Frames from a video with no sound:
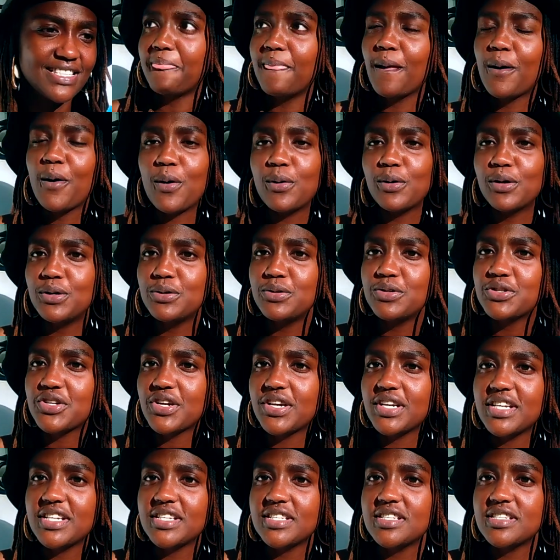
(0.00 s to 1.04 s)
The
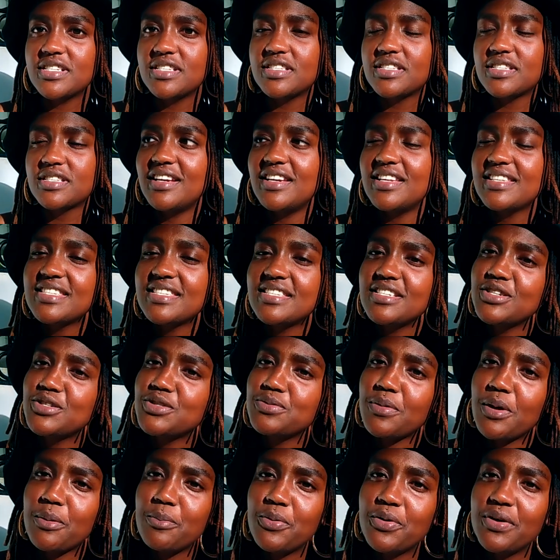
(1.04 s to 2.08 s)
conclusion is listening to
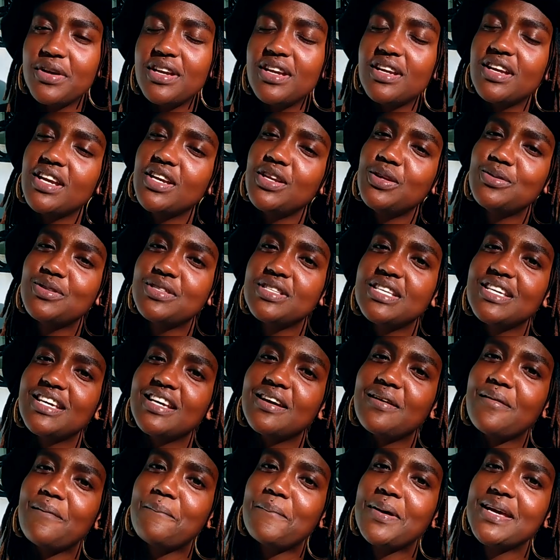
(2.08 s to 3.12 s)
my body and
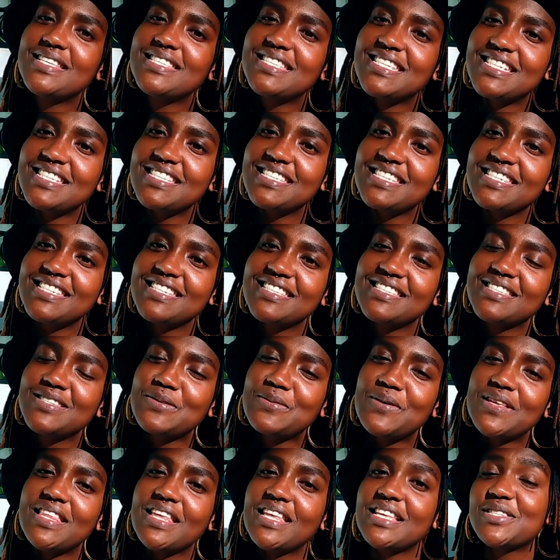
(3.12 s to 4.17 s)
using my senses,
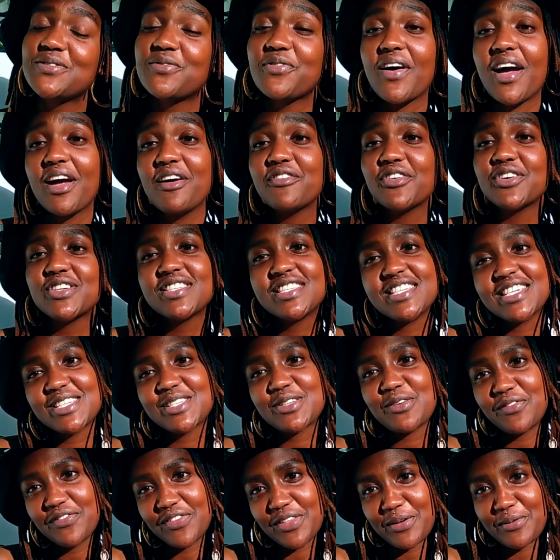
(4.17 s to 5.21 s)
whether it's 5 or 6
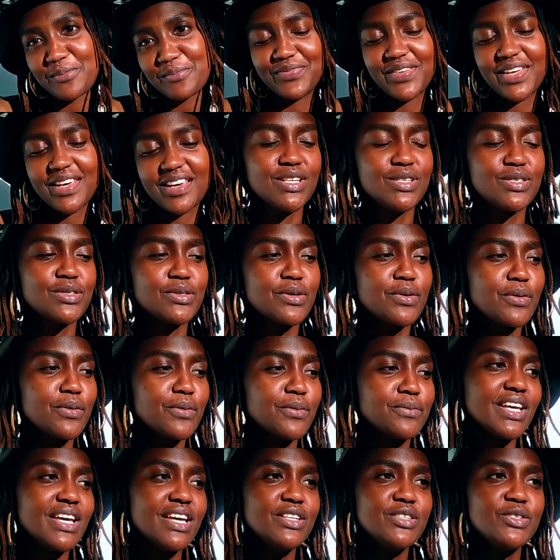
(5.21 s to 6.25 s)
of them. Yeah, so
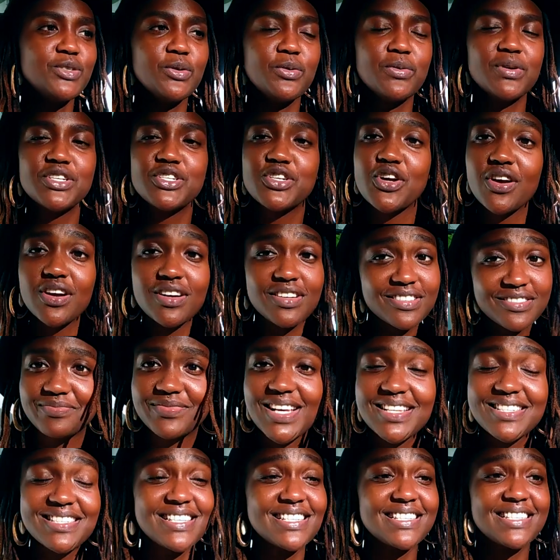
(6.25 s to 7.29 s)
intuition,
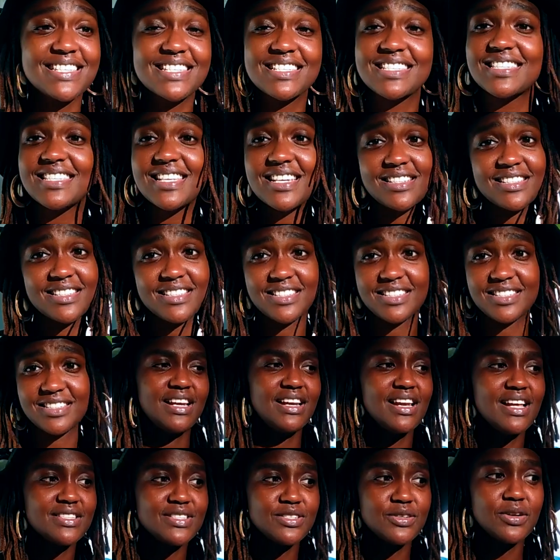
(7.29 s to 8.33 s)
that's the 6th sense.
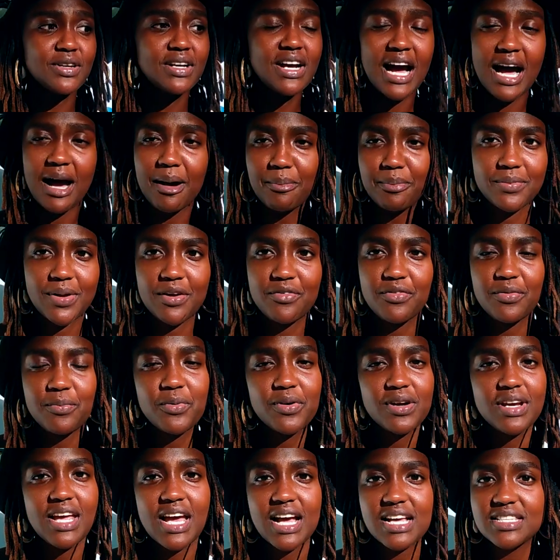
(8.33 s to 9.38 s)
Let's not cap.
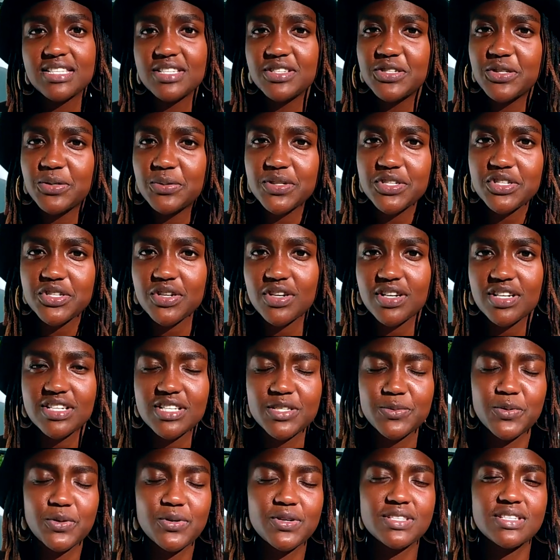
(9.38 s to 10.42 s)
Everybody has intuition.
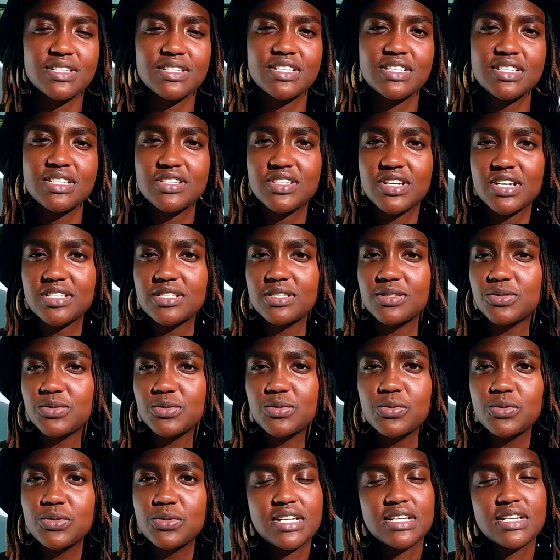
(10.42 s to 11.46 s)
Just because they didn't teach us in
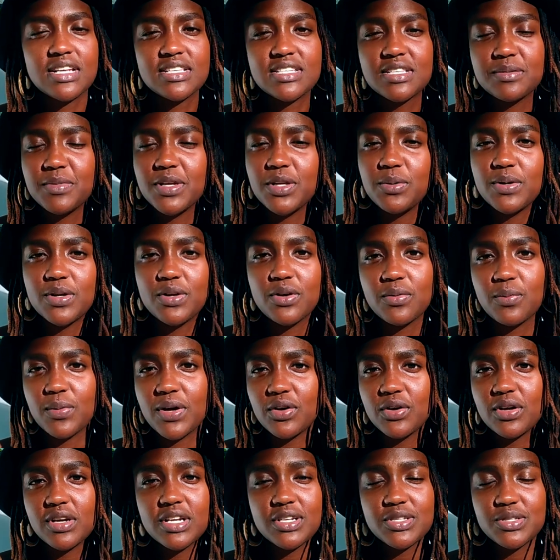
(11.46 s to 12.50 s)
school doesn't mean we're
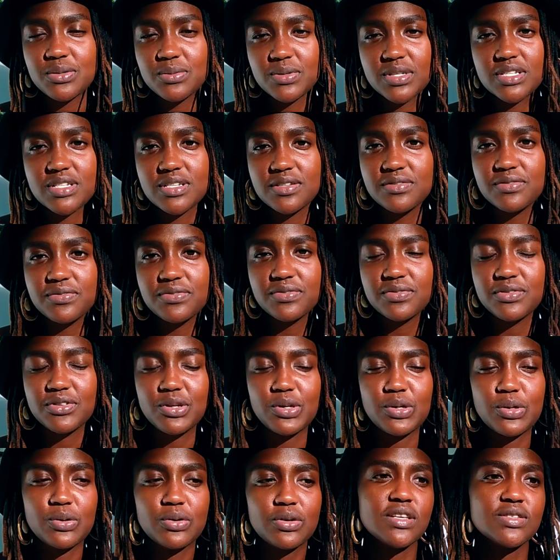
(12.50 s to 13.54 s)
not intuitive, you
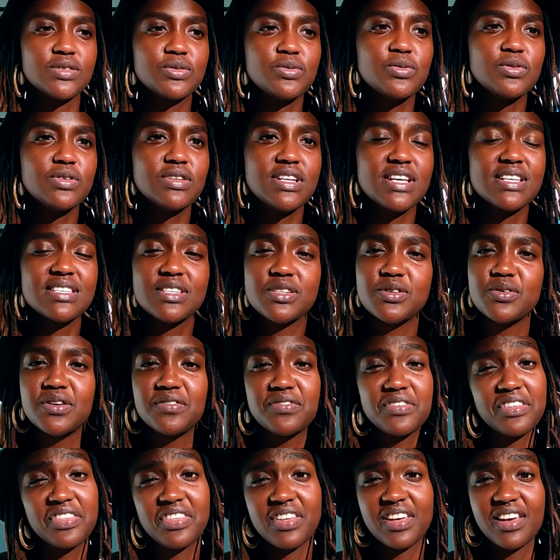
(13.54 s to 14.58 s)
know. School doesn't know
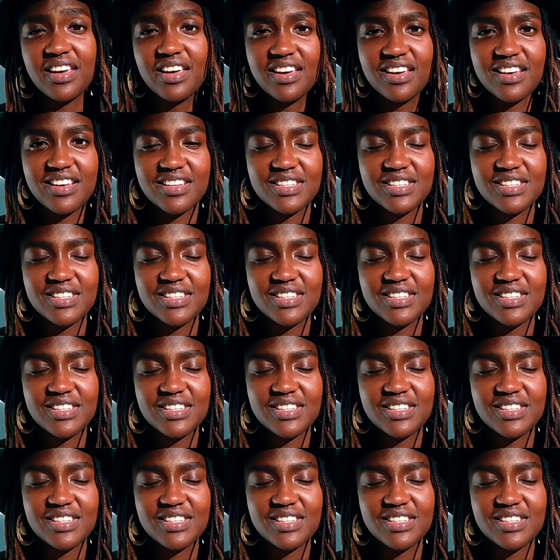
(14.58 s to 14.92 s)
everything.